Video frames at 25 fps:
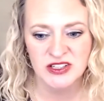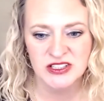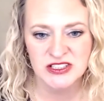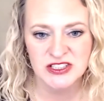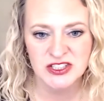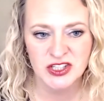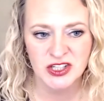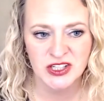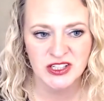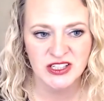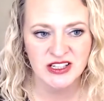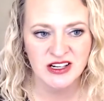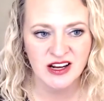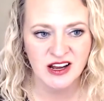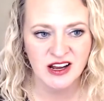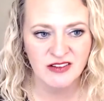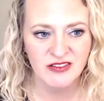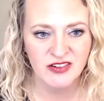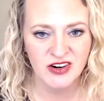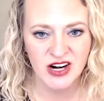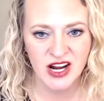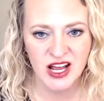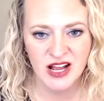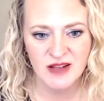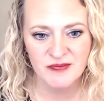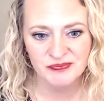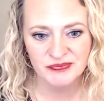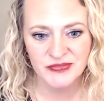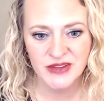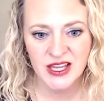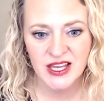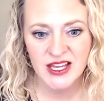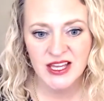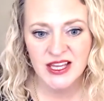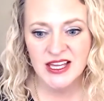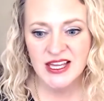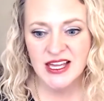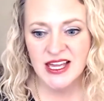it's good enough or not.
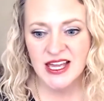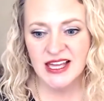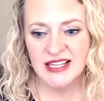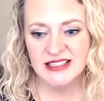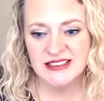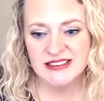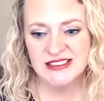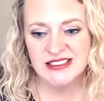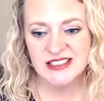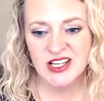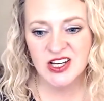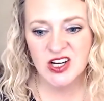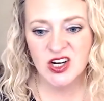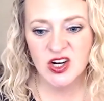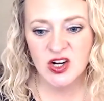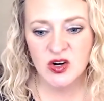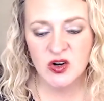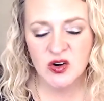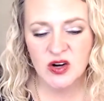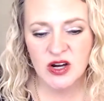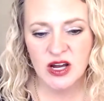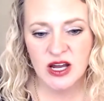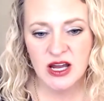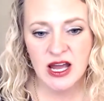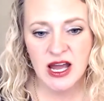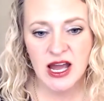And so,